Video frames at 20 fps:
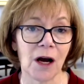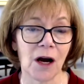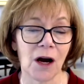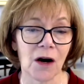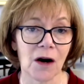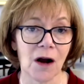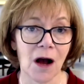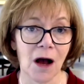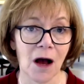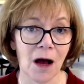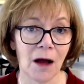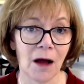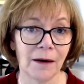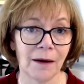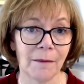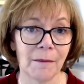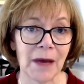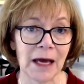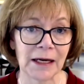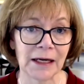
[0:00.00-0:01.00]
are
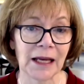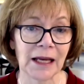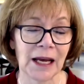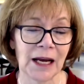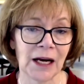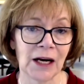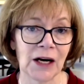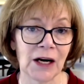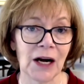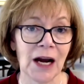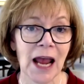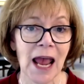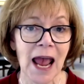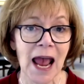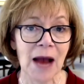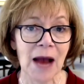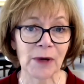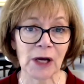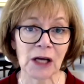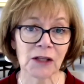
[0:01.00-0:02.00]
on Medicare.
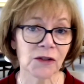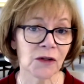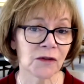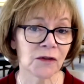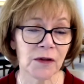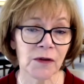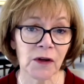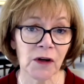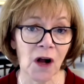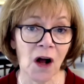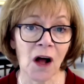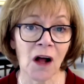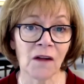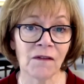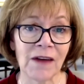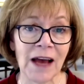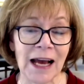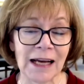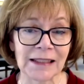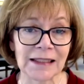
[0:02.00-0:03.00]
And we also said that all
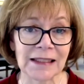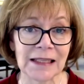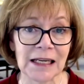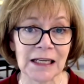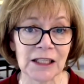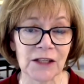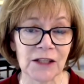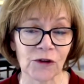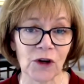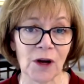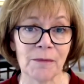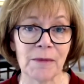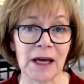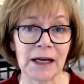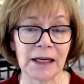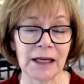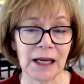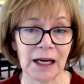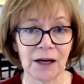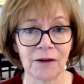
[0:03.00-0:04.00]
vaccines, if you're on
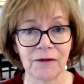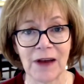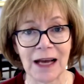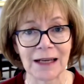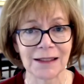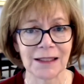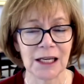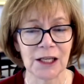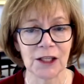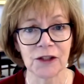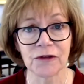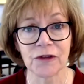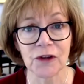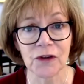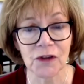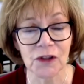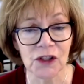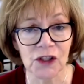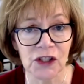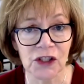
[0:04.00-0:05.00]
Medicare, vaccines for
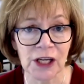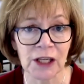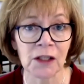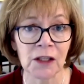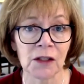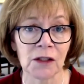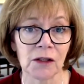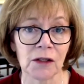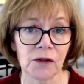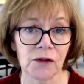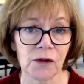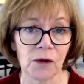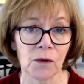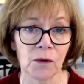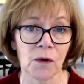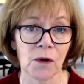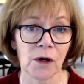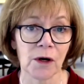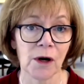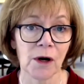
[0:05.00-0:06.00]
the shingles
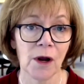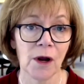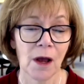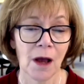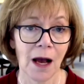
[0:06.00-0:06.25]
or